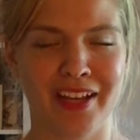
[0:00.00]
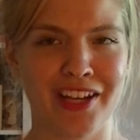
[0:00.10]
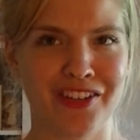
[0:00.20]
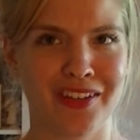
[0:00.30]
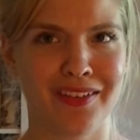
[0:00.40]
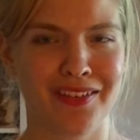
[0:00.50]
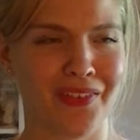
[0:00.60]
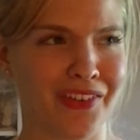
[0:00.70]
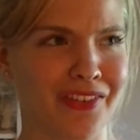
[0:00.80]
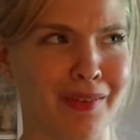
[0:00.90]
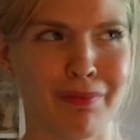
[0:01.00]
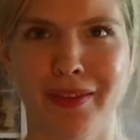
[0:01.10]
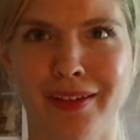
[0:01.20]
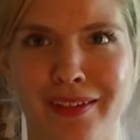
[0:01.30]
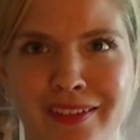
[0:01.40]
agent or
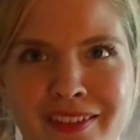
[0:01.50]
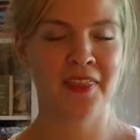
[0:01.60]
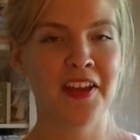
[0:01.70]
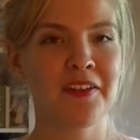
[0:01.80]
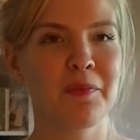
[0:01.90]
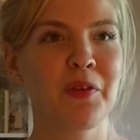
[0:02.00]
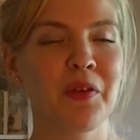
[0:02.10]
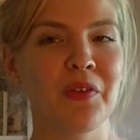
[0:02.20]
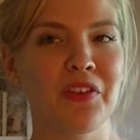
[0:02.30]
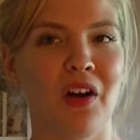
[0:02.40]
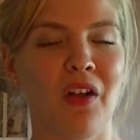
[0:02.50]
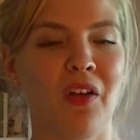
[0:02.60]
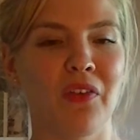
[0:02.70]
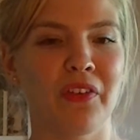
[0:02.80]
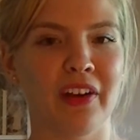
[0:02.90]
something. They get marooned
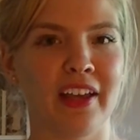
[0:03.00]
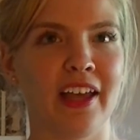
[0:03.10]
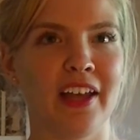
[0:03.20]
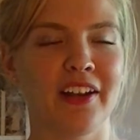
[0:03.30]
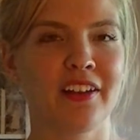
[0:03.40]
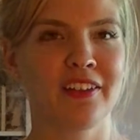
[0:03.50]
all over again.